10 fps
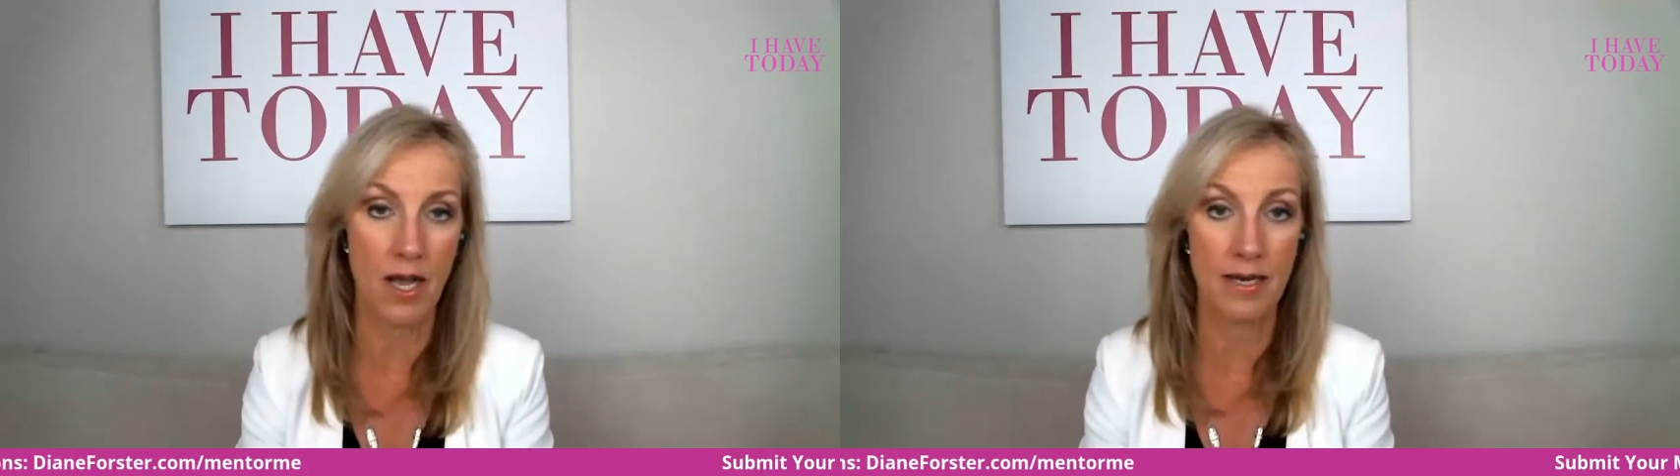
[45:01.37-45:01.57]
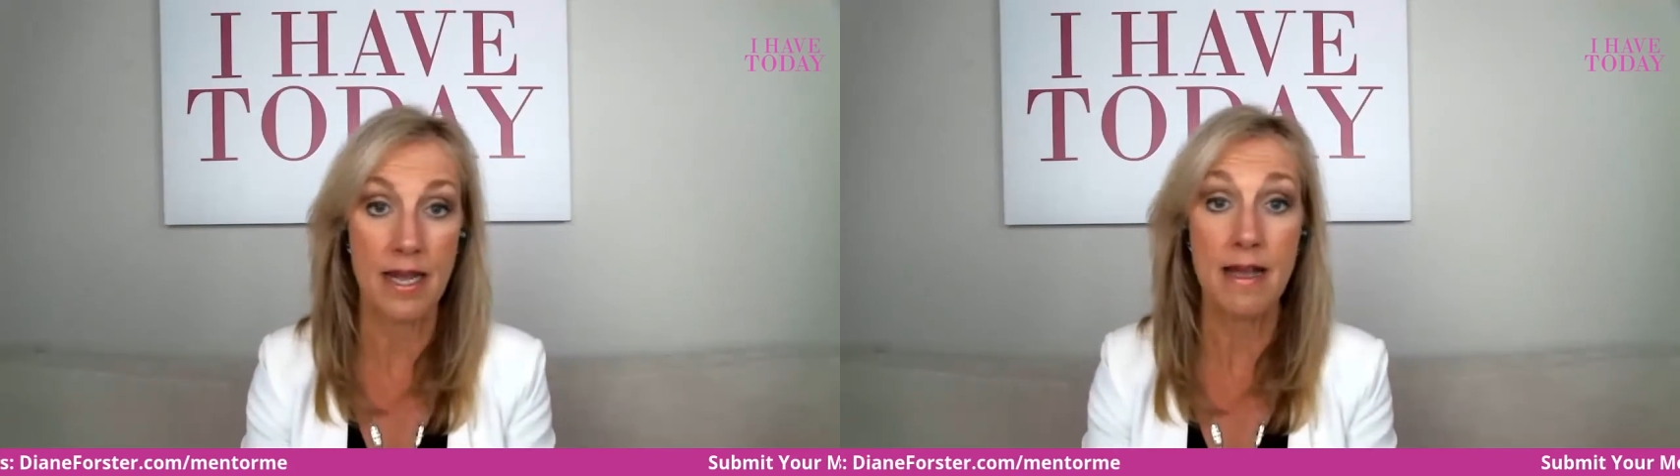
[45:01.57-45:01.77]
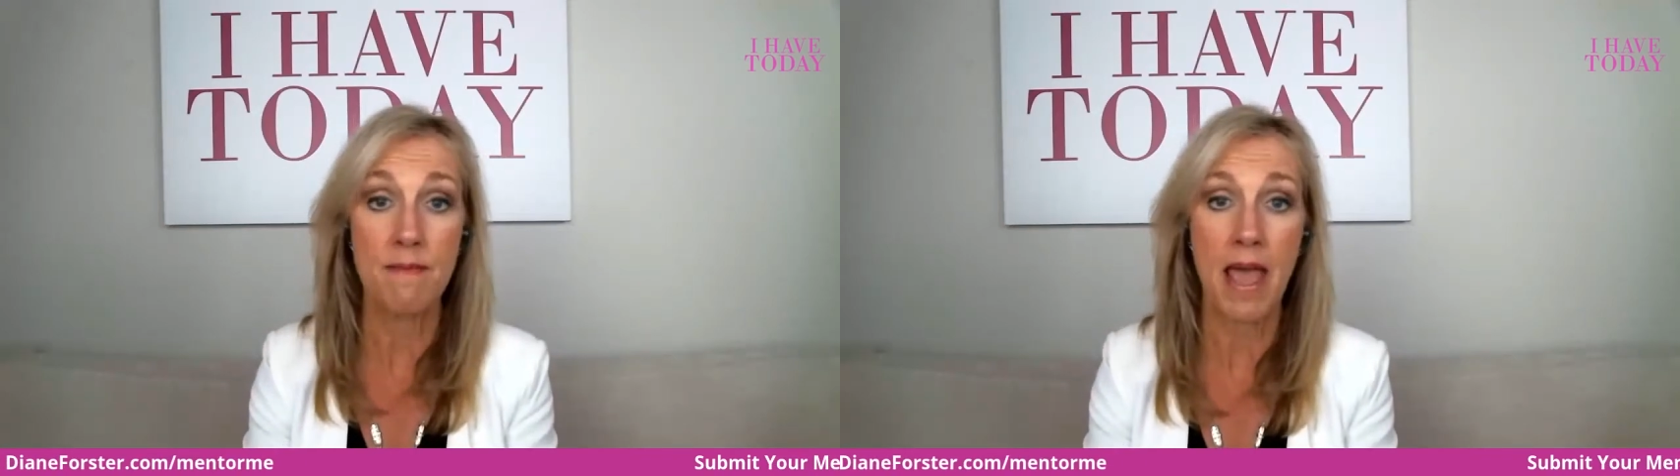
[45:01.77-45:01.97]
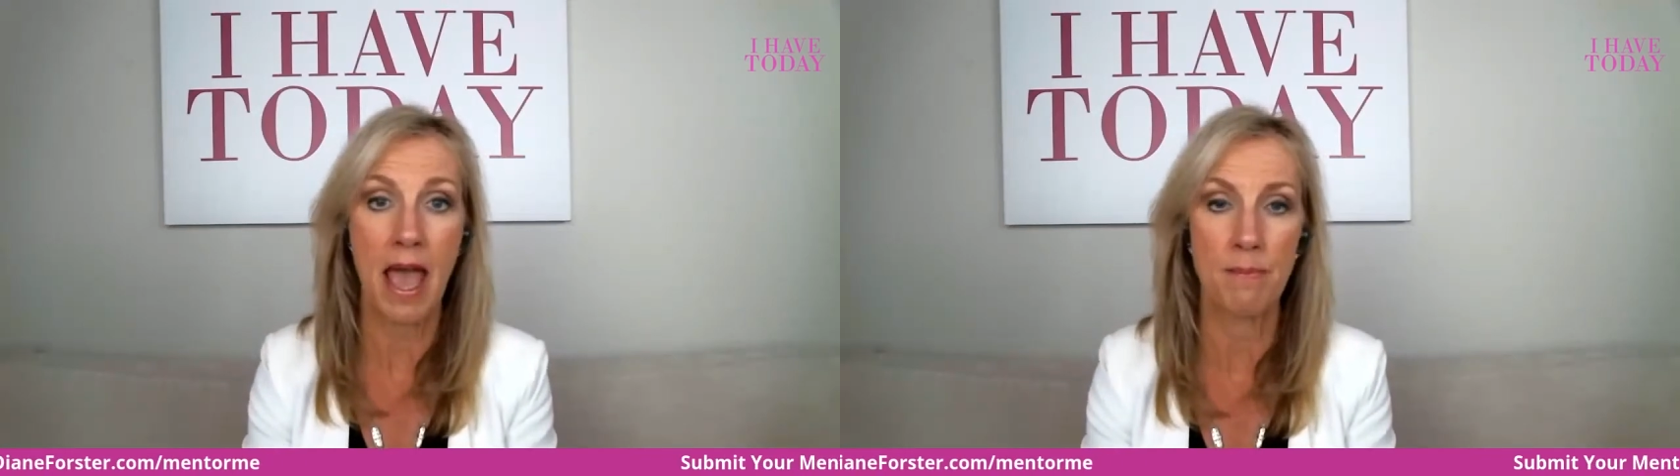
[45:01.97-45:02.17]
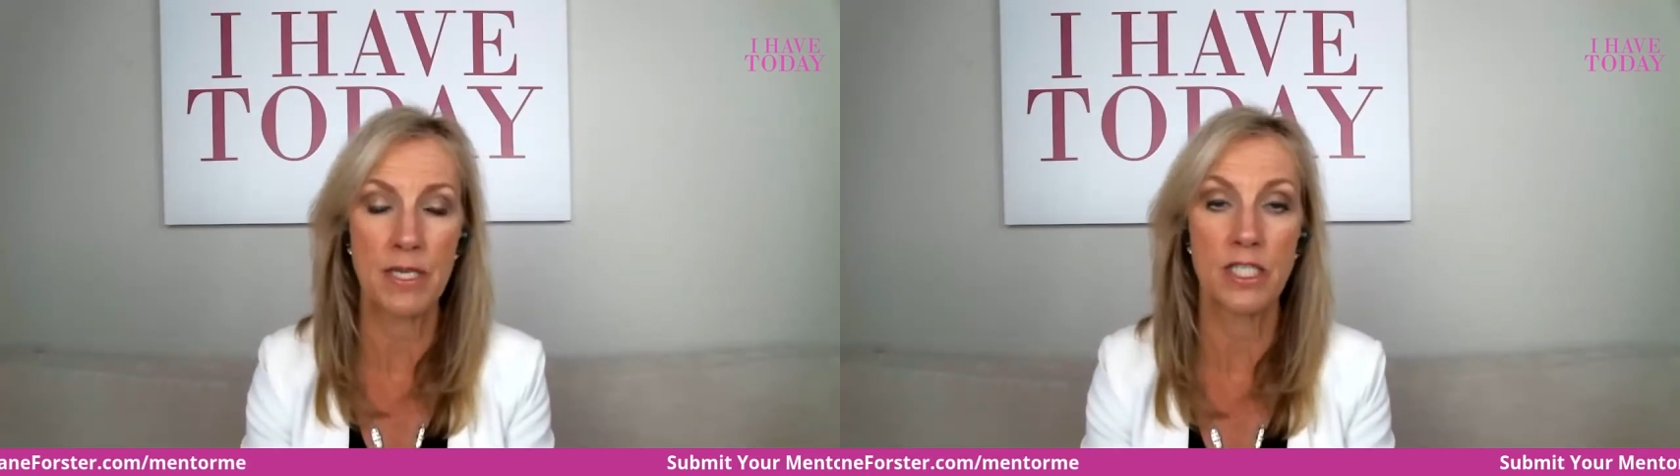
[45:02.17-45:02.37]
on, I'm
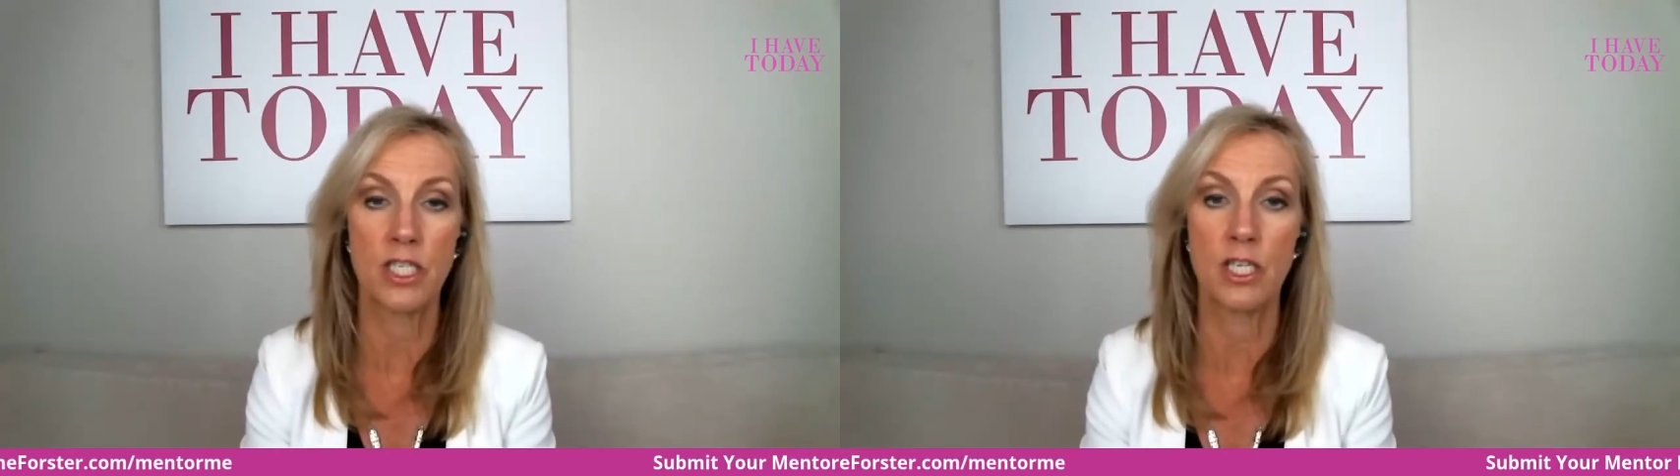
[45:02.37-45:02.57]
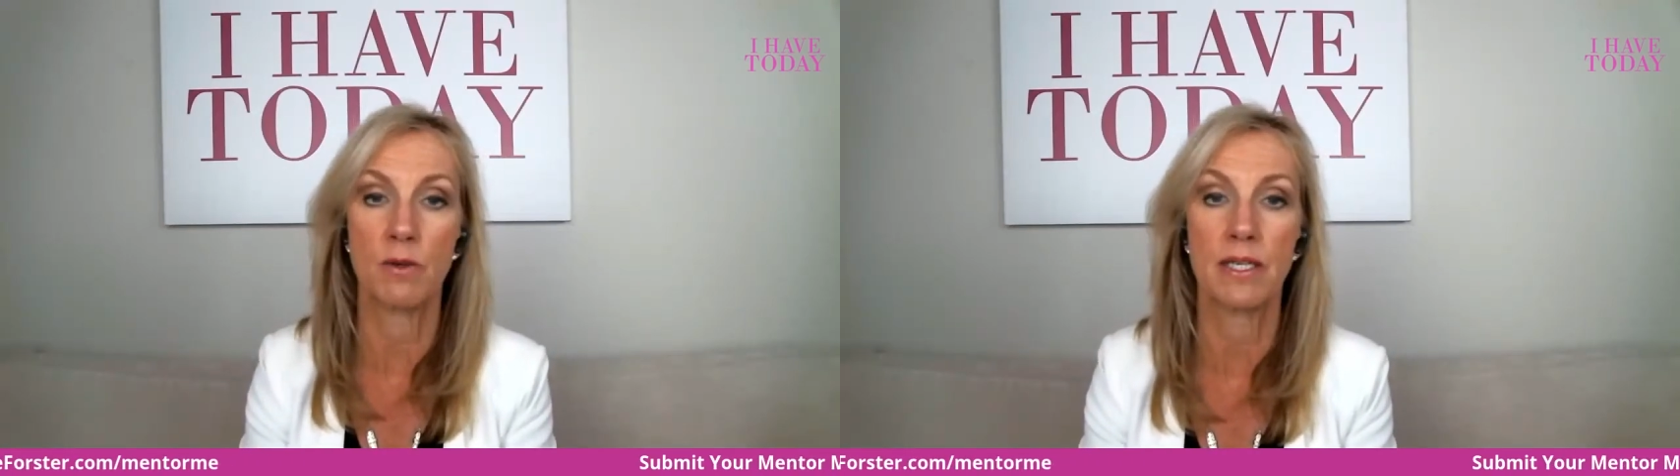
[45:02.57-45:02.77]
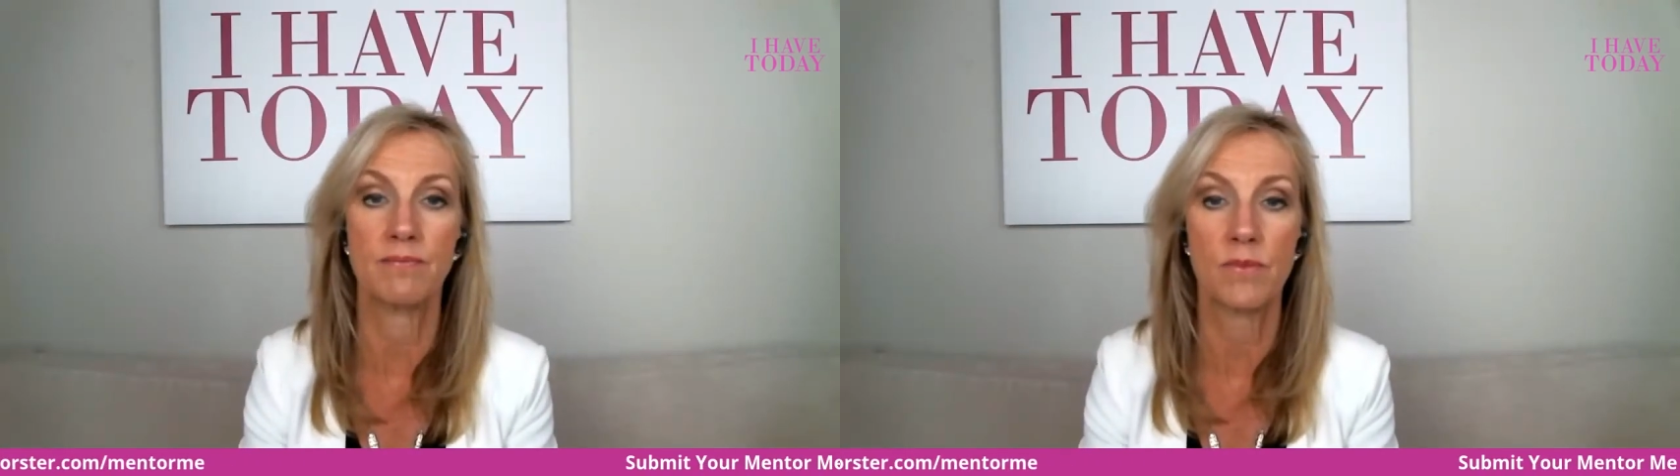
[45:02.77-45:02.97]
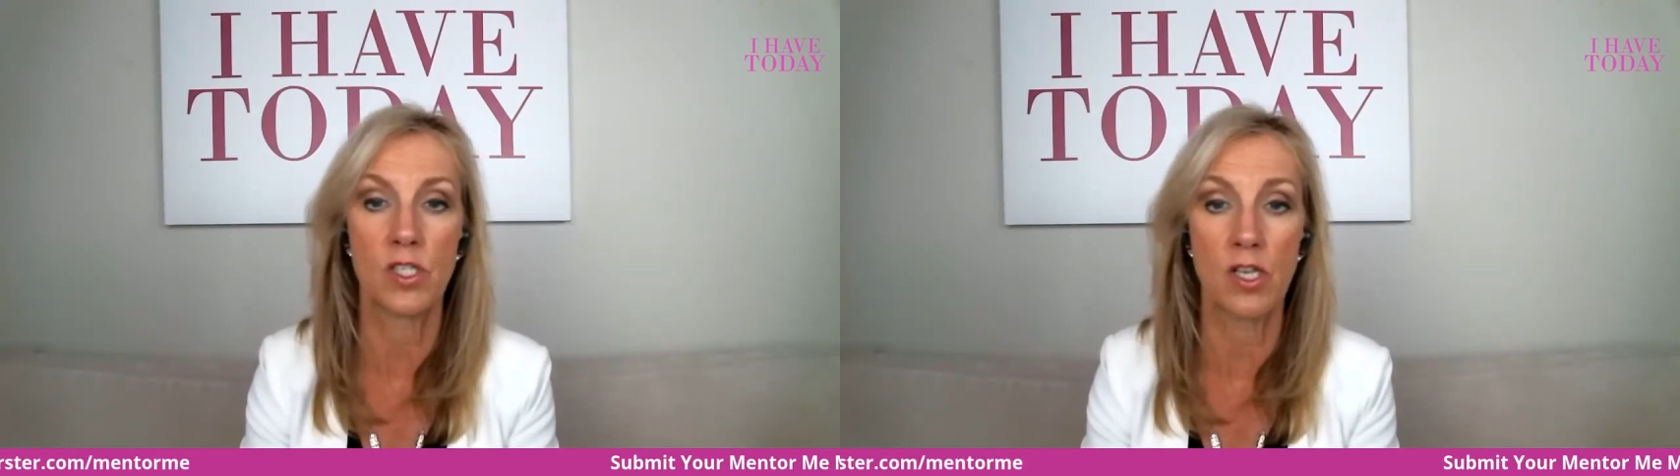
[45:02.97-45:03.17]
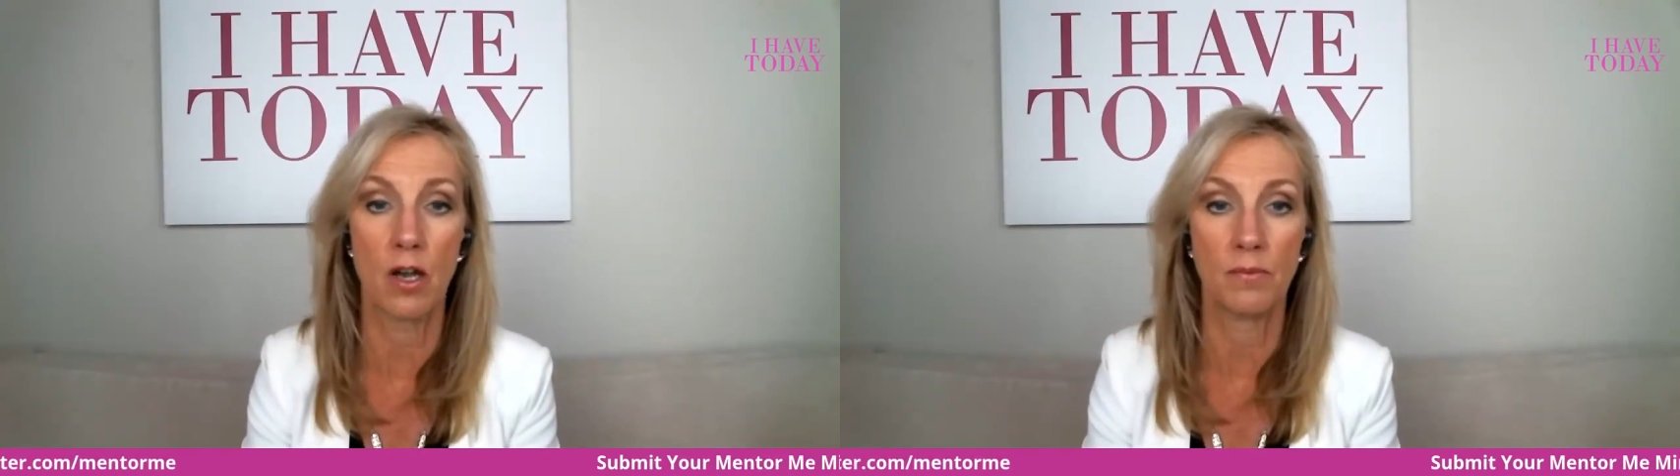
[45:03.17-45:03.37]
happy to do it.
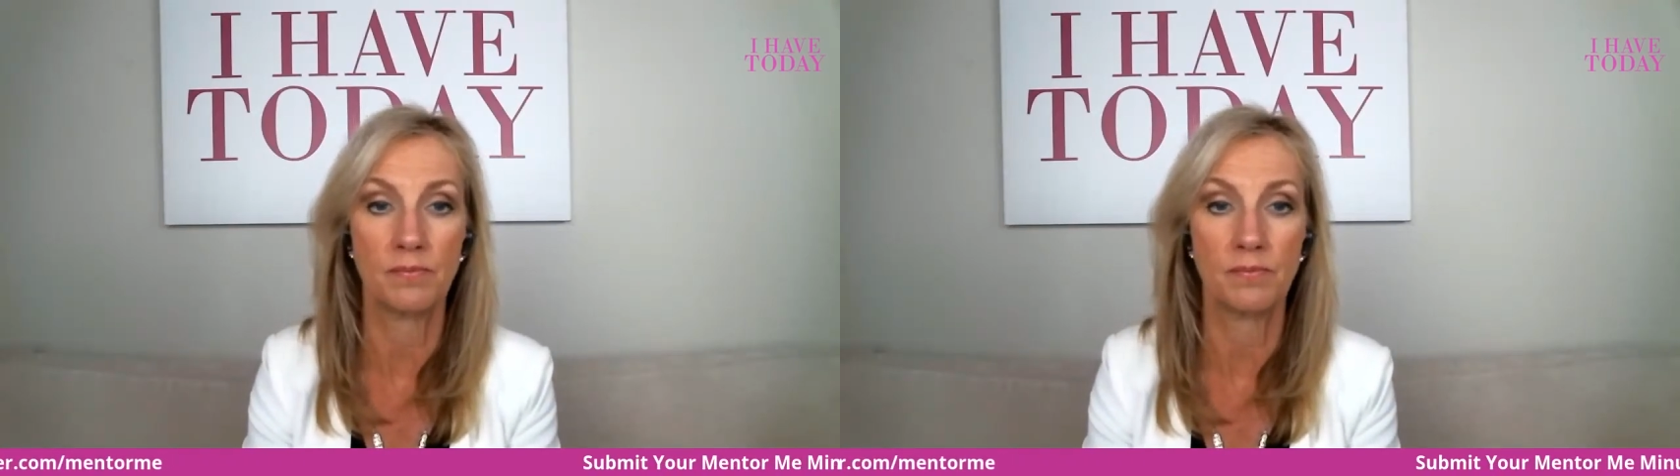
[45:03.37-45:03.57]
So,